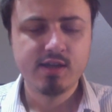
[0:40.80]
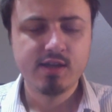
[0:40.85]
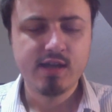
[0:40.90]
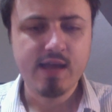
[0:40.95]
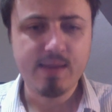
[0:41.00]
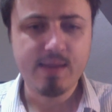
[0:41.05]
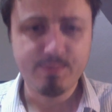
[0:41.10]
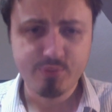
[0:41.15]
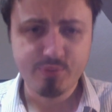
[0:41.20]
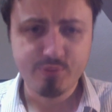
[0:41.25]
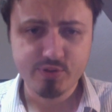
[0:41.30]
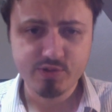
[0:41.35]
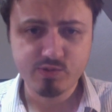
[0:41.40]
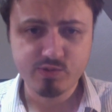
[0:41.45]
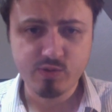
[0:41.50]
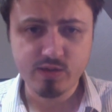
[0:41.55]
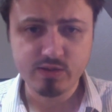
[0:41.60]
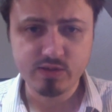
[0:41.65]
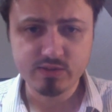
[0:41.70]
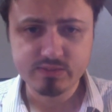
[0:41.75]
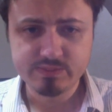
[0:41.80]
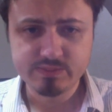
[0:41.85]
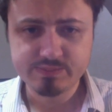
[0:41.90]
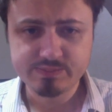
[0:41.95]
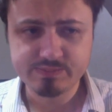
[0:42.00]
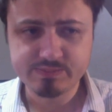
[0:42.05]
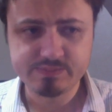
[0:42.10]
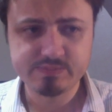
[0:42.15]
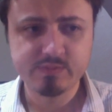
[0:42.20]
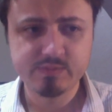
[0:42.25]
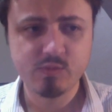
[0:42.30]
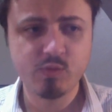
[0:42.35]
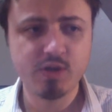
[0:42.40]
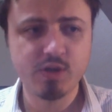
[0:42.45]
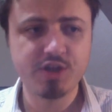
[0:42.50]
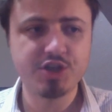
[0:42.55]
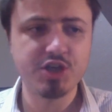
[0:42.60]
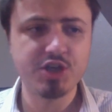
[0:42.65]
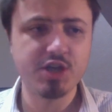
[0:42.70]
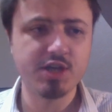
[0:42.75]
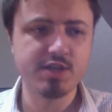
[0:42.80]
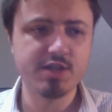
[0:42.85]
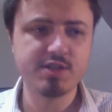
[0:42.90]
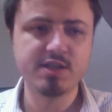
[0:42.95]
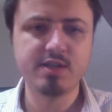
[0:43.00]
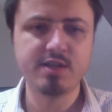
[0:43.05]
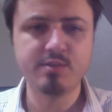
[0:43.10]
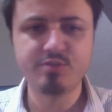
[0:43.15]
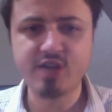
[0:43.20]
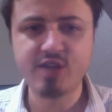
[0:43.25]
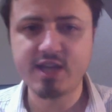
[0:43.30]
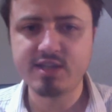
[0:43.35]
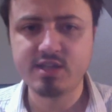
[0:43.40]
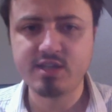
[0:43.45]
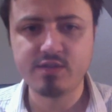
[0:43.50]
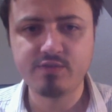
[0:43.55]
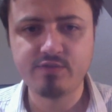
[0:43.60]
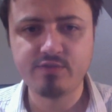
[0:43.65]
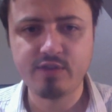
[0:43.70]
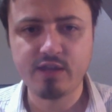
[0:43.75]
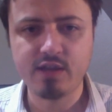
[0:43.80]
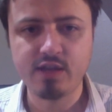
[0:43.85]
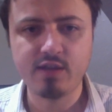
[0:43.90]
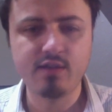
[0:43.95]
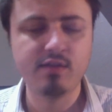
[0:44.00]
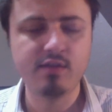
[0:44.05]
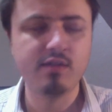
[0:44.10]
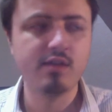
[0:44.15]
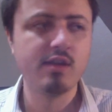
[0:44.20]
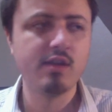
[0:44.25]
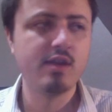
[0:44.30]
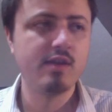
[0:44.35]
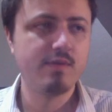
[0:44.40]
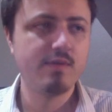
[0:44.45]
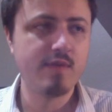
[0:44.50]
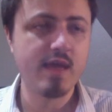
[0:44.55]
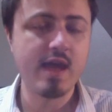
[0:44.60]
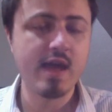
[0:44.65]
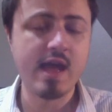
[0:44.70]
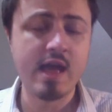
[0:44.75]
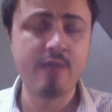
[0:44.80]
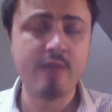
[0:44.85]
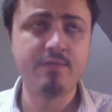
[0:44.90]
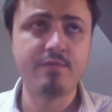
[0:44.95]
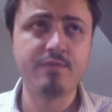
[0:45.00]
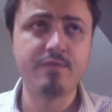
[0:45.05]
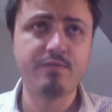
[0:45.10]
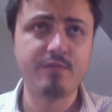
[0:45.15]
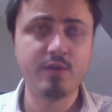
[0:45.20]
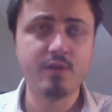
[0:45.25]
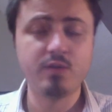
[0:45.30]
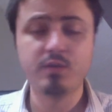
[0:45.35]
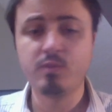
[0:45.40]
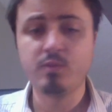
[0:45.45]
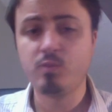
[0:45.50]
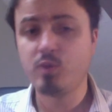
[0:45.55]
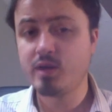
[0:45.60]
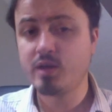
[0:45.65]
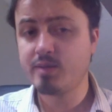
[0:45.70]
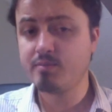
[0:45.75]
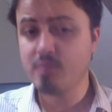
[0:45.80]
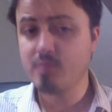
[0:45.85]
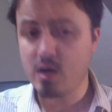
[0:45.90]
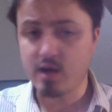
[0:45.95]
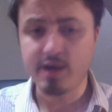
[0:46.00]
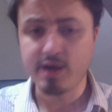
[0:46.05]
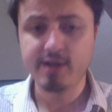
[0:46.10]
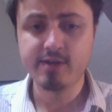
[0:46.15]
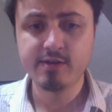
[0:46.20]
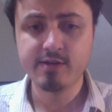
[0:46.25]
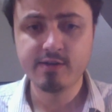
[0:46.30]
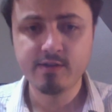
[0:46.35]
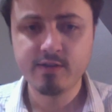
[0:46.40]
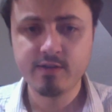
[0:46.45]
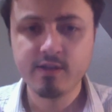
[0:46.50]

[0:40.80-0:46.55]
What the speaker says: Emperor's Will, which is an objective in their half of the field and one in mine.